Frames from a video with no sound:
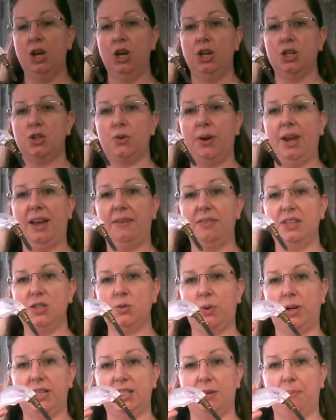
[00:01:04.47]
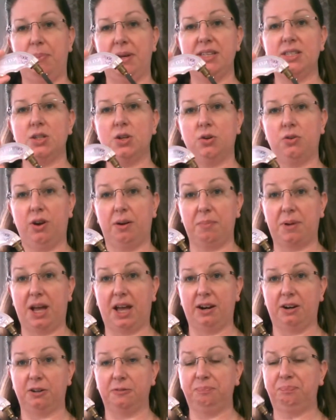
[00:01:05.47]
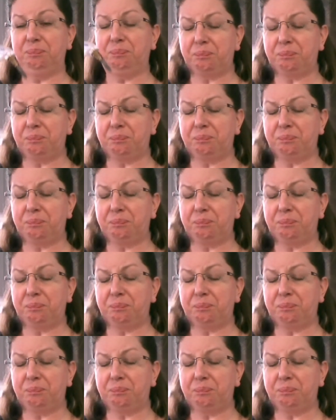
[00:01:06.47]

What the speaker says: So we have this one as a pistol grip cutter.